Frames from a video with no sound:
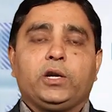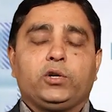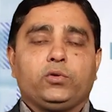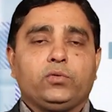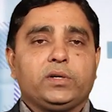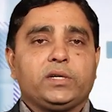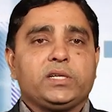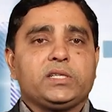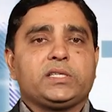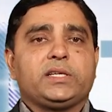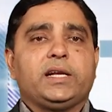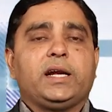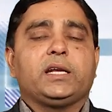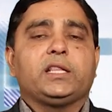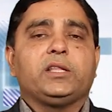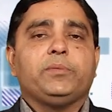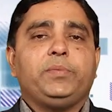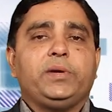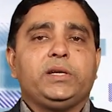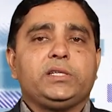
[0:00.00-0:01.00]
To understand
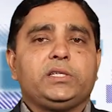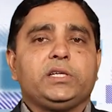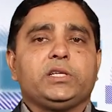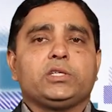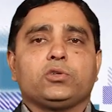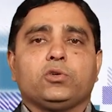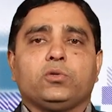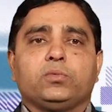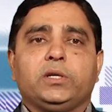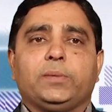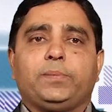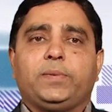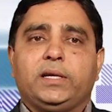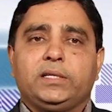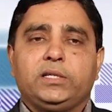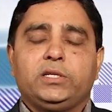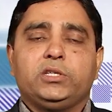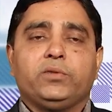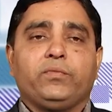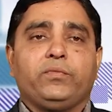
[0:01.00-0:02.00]
the basics of the
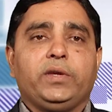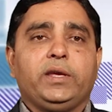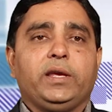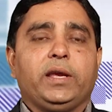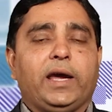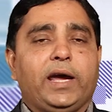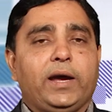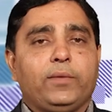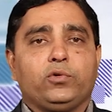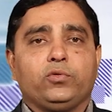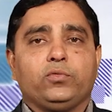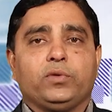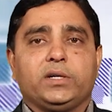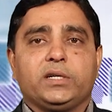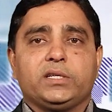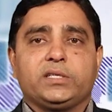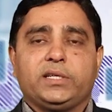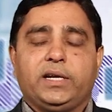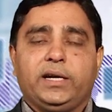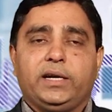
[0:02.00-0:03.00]
plagiarism, we have to
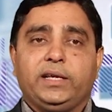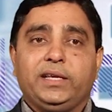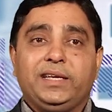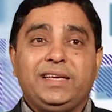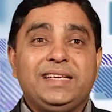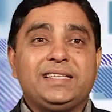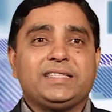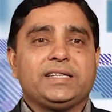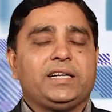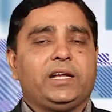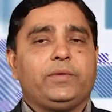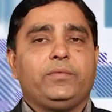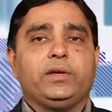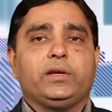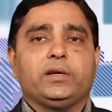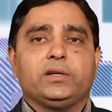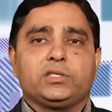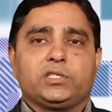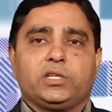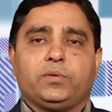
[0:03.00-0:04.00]
understand each and every
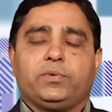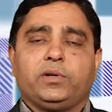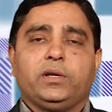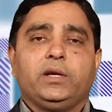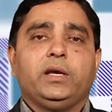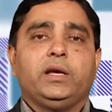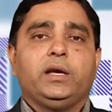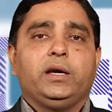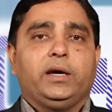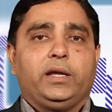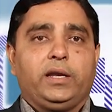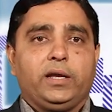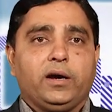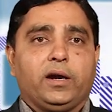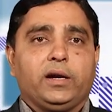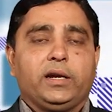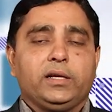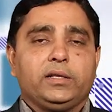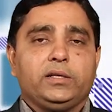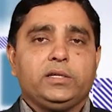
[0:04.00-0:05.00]
concept
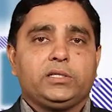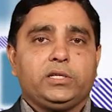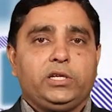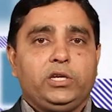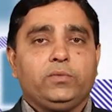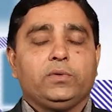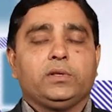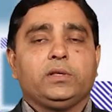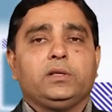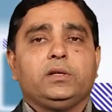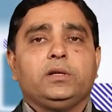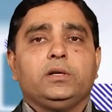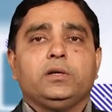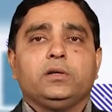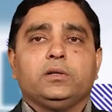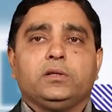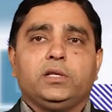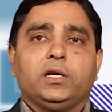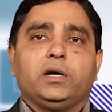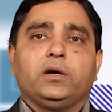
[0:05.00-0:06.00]
regarding this.
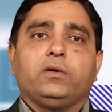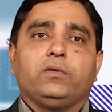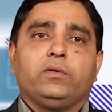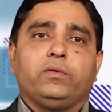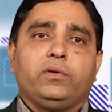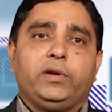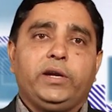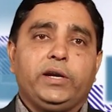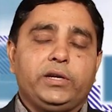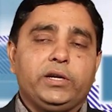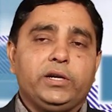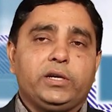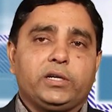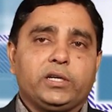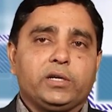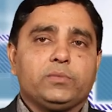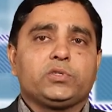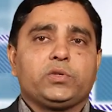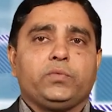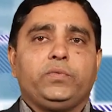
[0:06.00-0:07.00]
Even the related
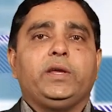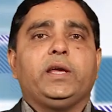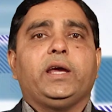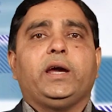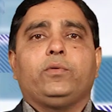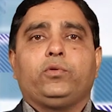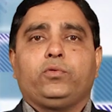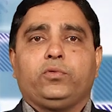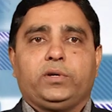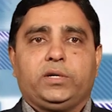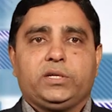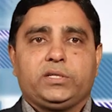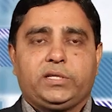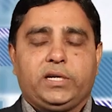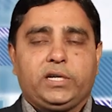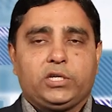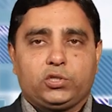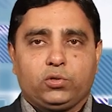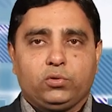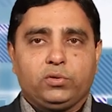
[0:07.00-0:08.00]
terms we have to
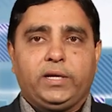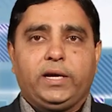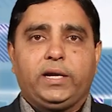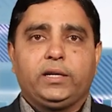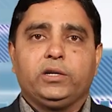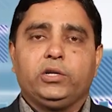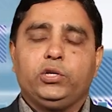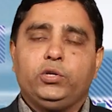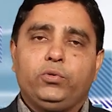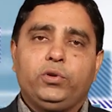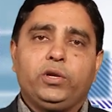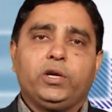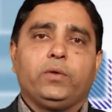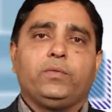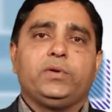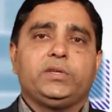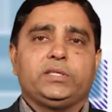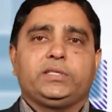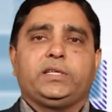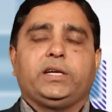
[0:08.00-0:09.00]
understand so that during our
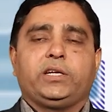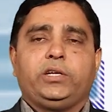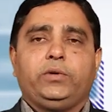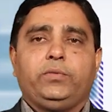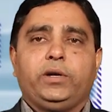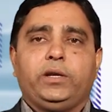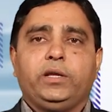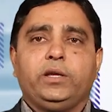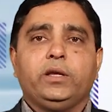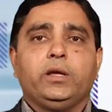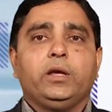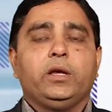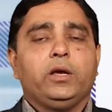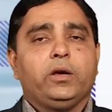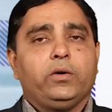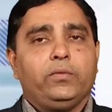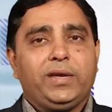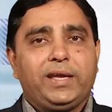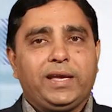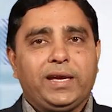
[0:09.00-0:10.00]
research activity
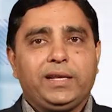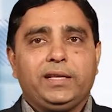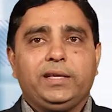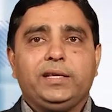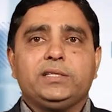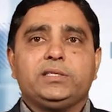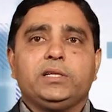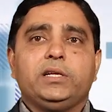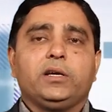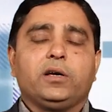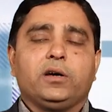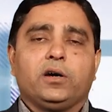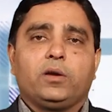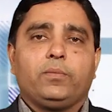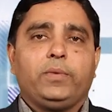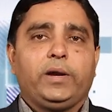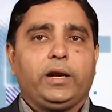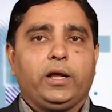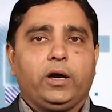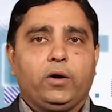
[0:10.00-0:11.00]
we can easily
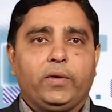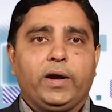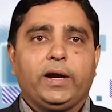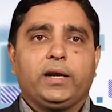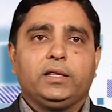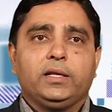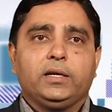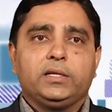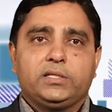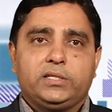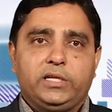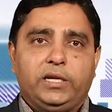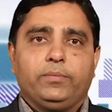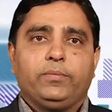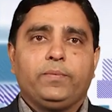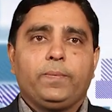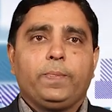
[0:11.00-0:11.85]
curb and avoid the same.